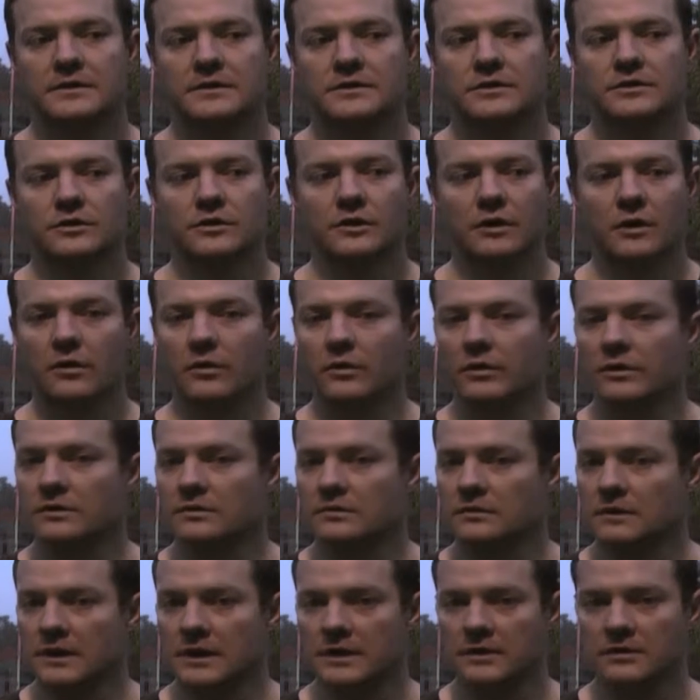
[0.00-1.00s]
to go and,
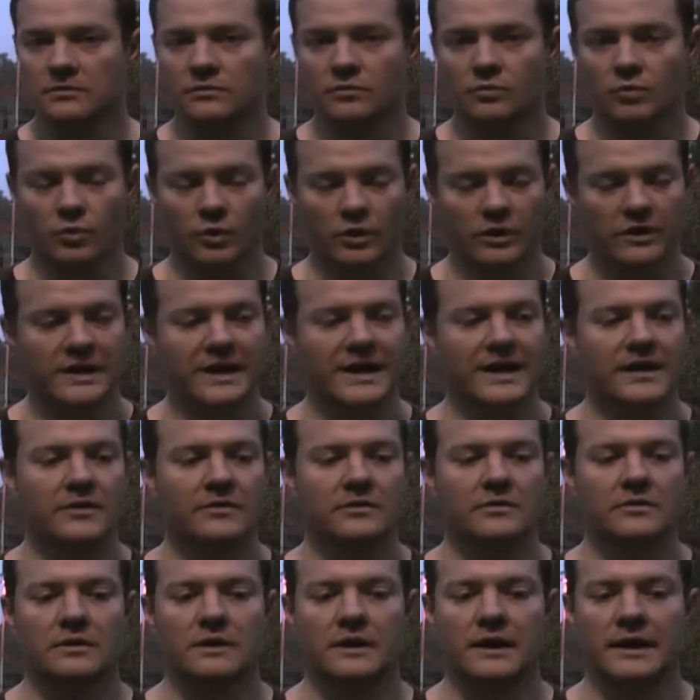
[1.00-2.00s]
and work
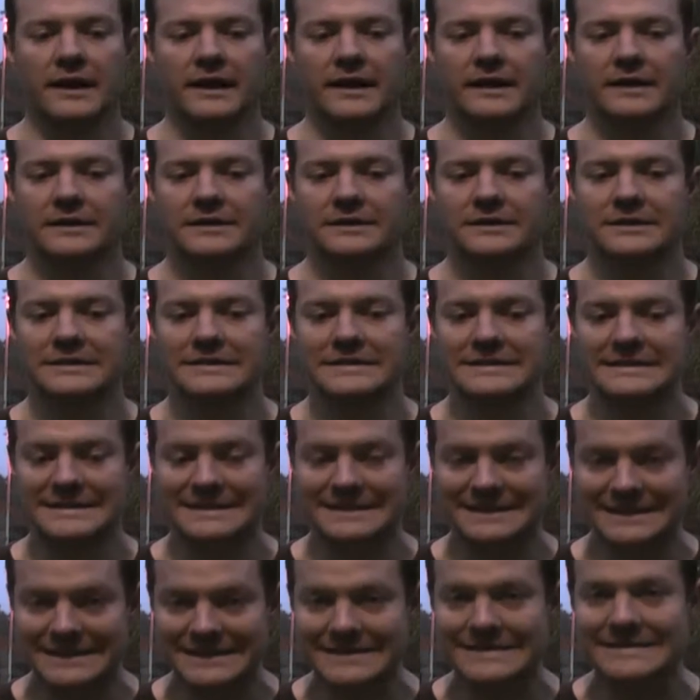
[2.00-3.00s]
out and
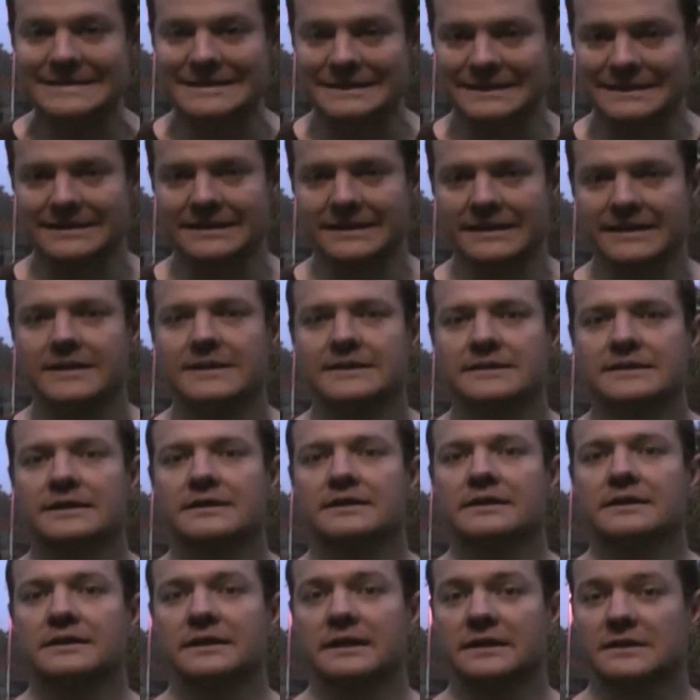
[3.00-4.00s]
consistently, because I
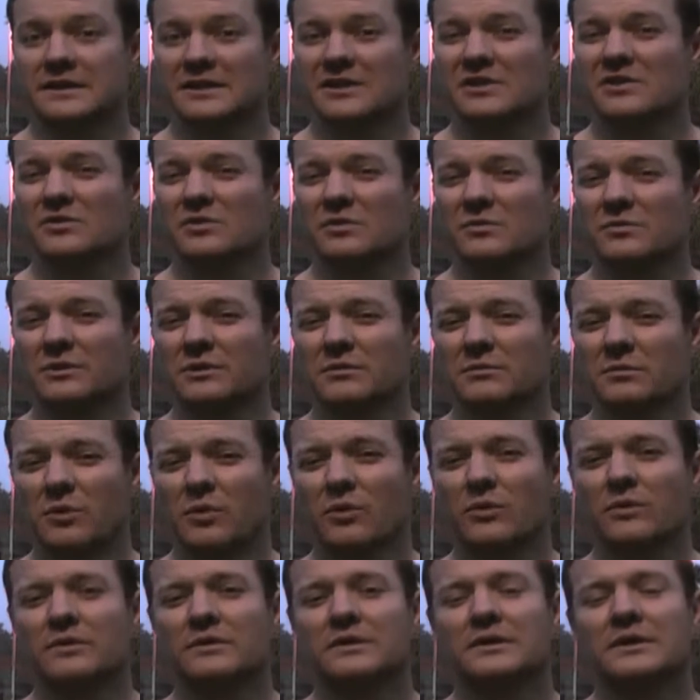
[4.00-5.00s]
think that's extremely
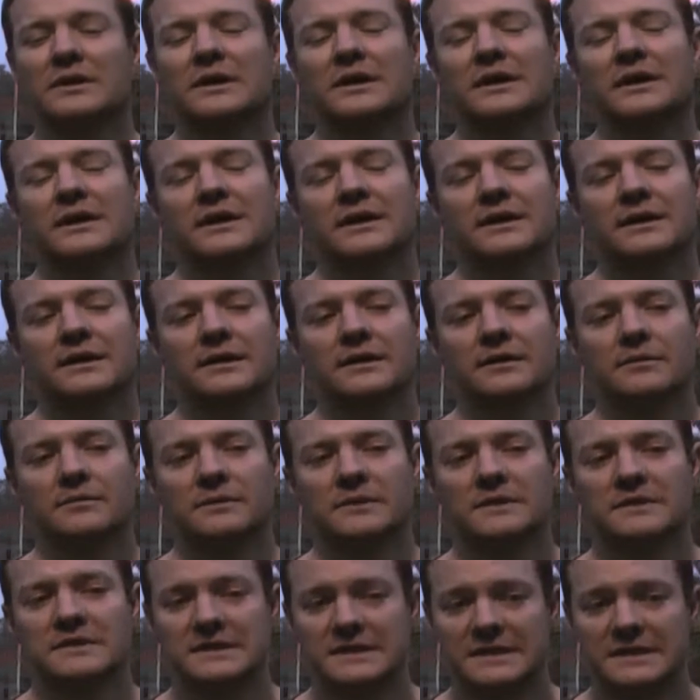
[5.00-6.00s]
important, um,
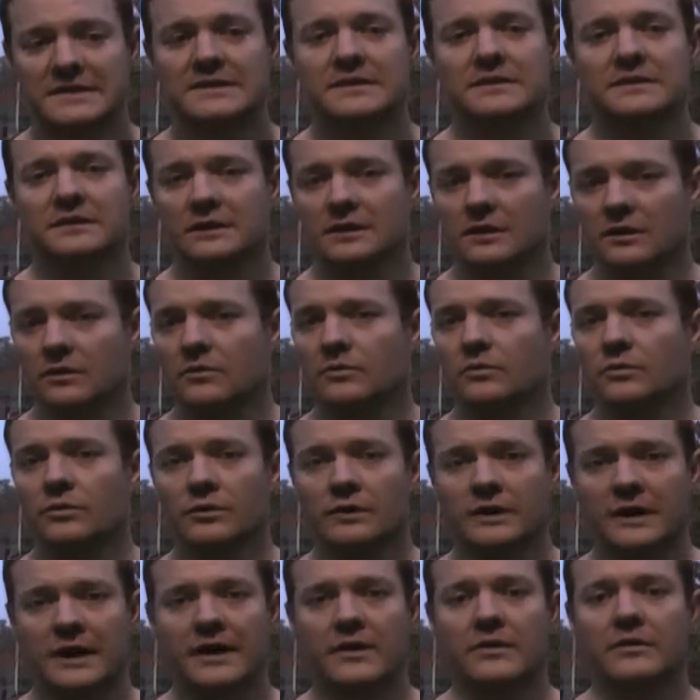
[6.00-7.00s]
consistently go and
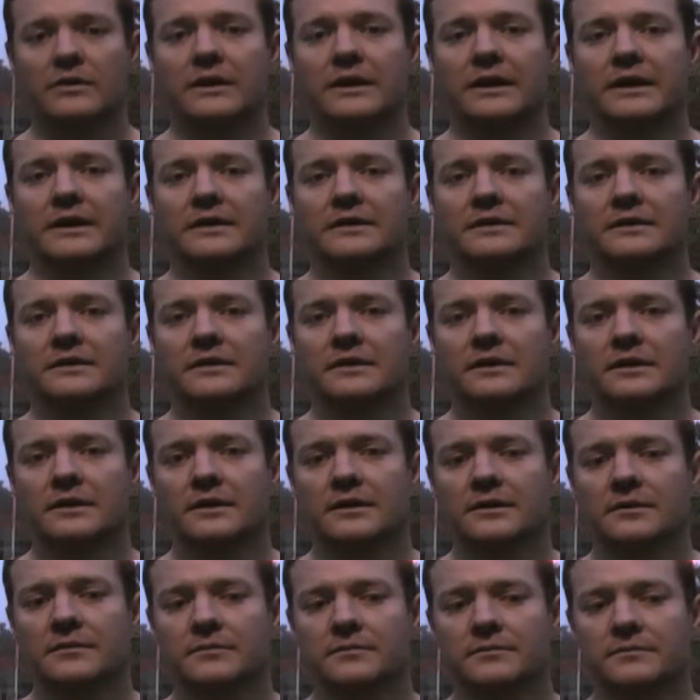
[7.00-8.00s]
work out and
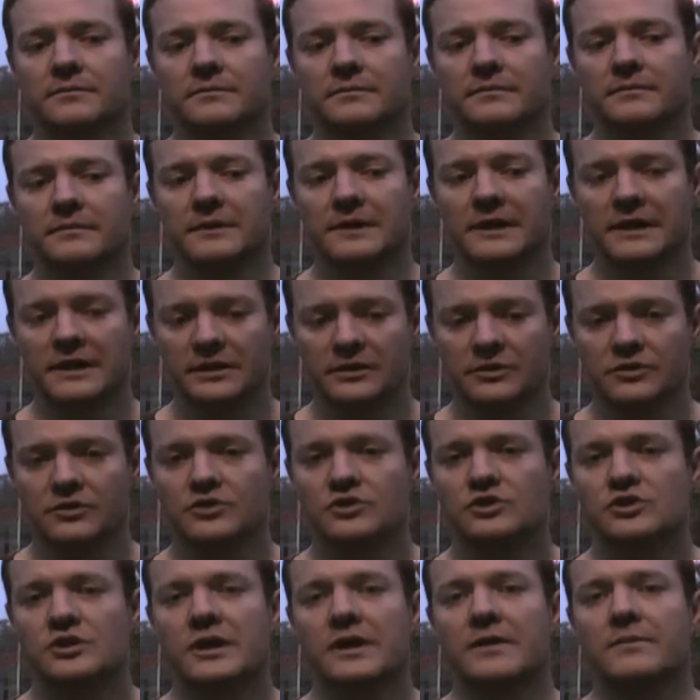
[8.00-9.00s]
um, get in
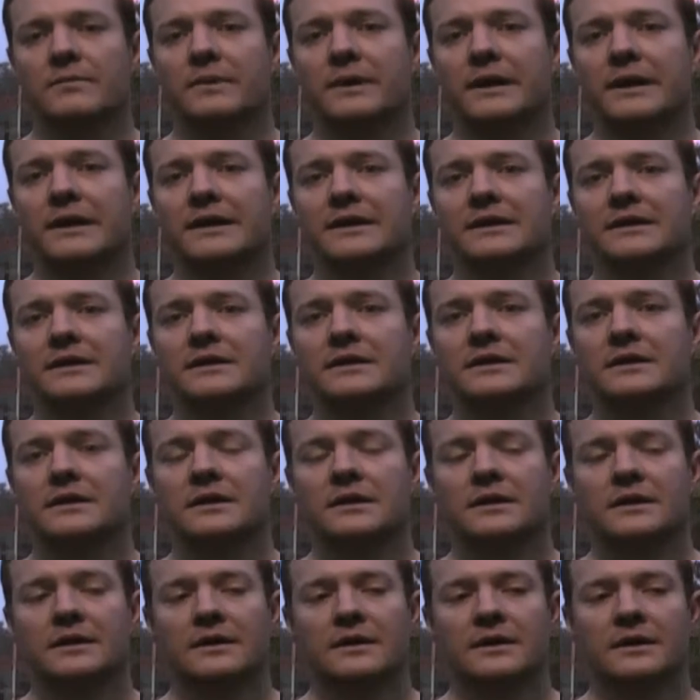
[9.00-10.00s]
good shape. And
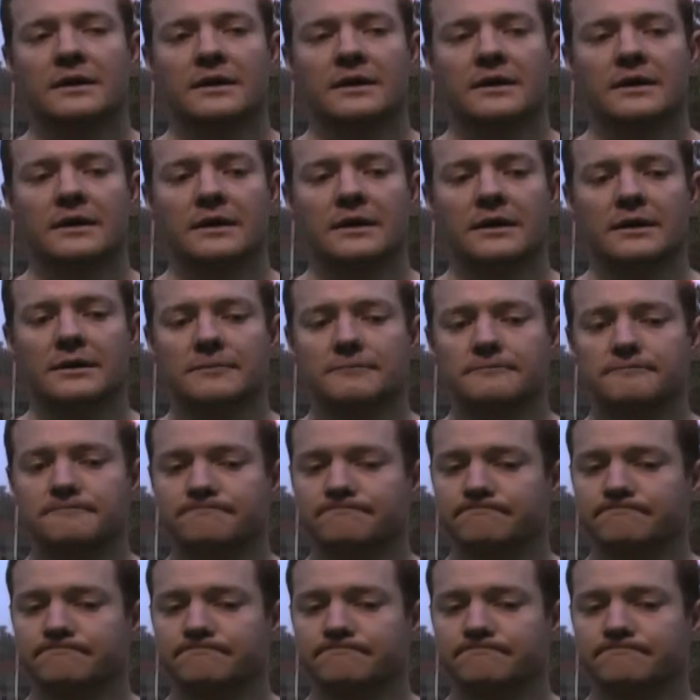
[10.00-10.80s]
um,